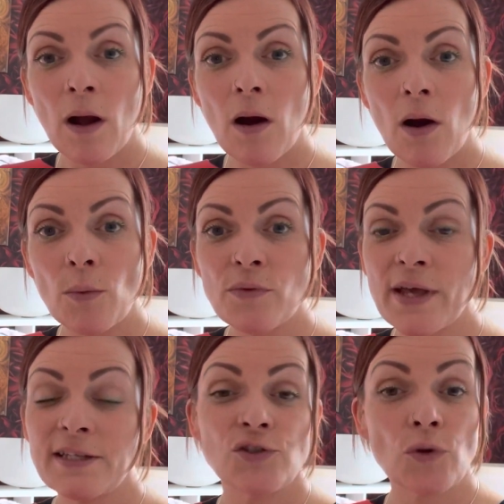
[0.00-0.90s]
I will
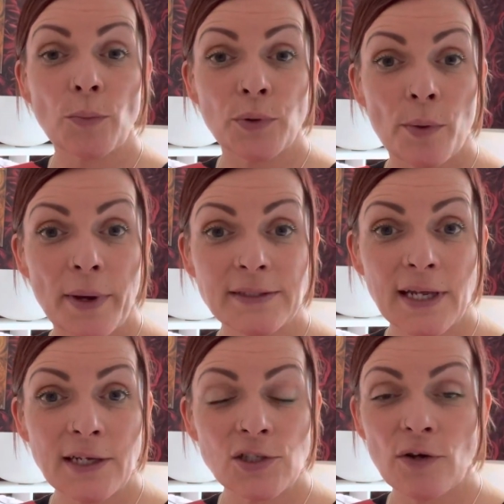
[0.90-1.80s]
then drop you a
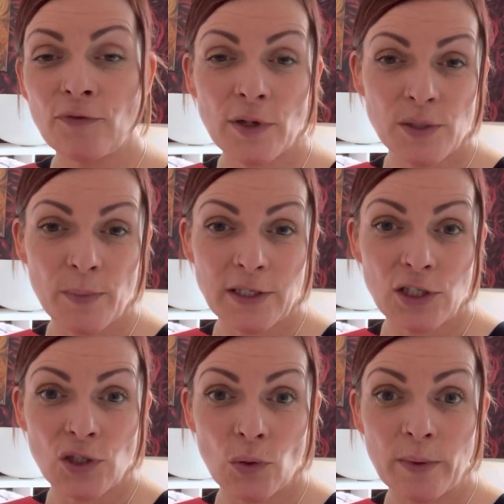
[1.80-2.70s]
message, a voice
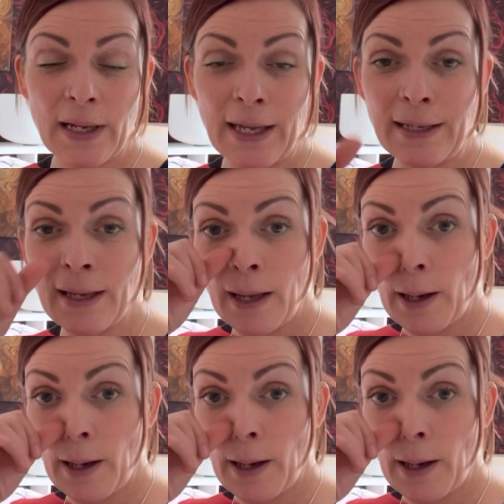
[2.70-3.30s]
message normally,